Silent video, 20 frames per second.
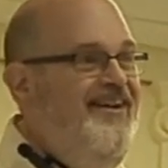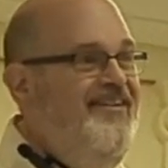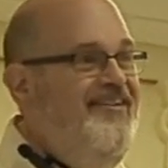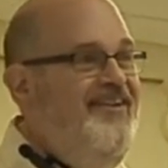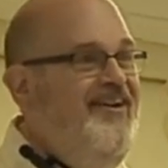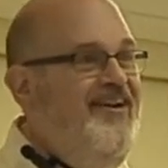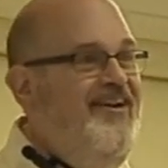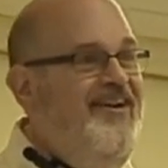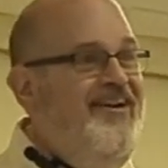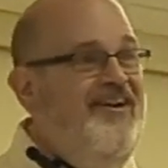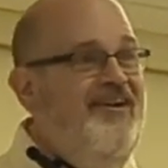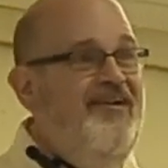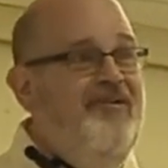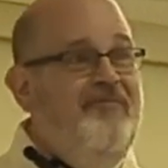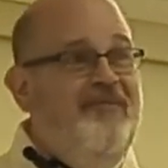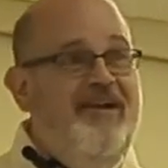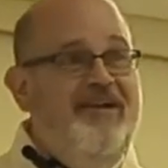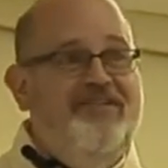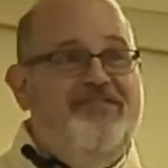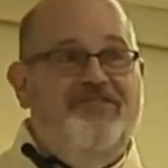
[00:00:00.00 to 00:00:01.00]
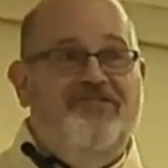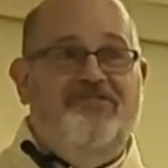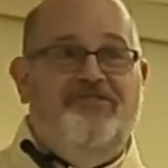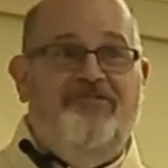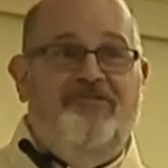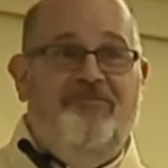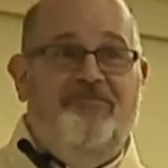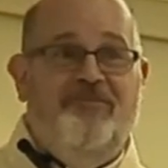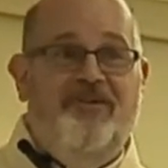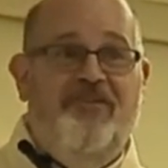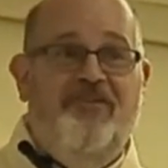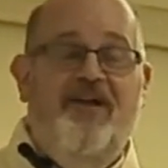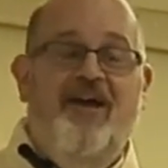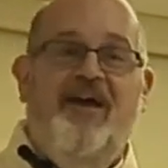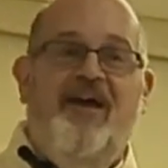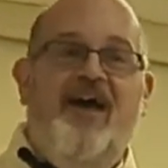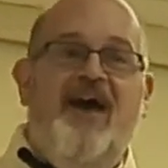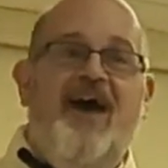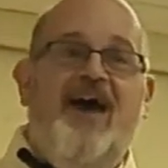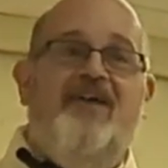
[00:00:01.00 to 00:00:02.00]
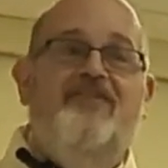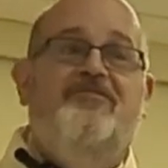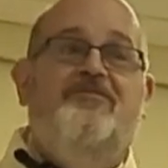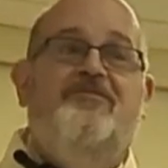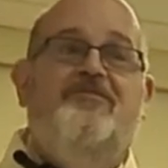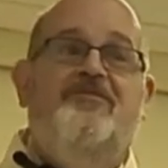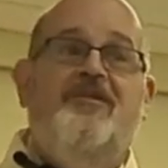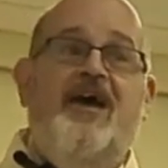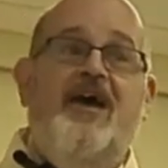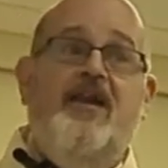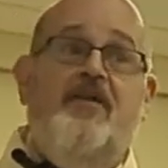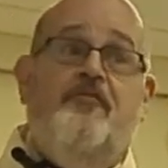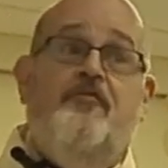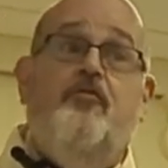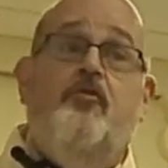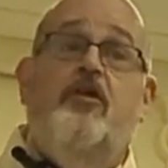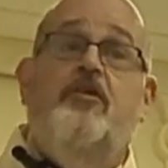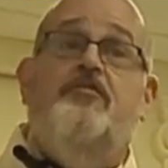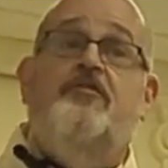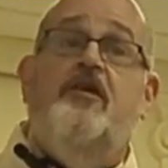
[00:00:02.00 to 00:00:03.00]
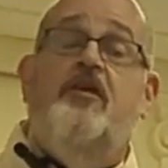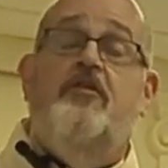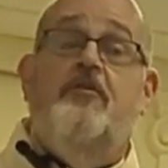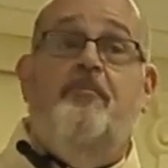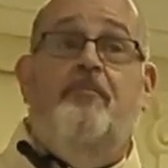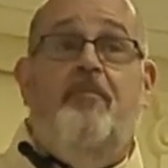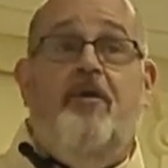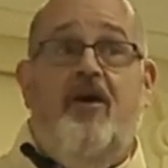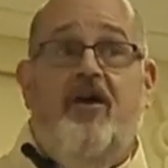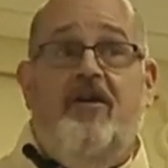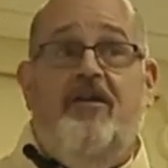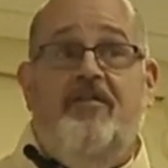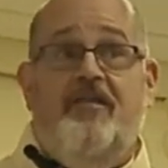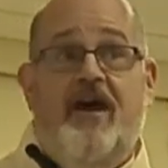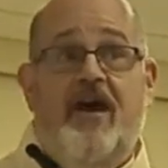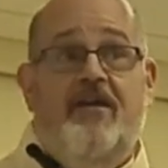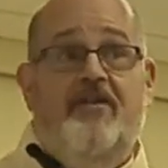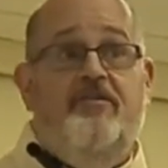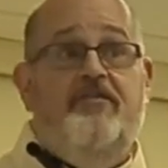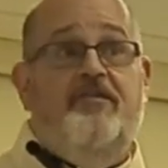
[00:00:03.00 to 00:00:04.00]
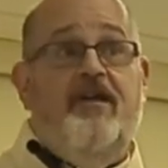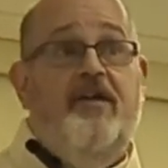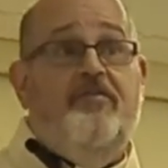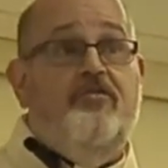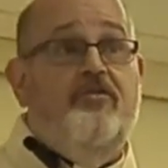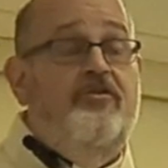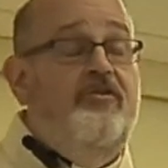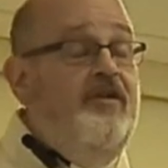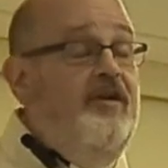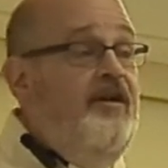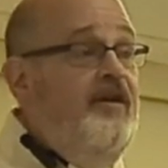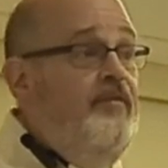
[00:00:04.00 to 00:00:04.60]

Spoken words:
Oh, my sisters and brothers. And of course, the other part of that is that the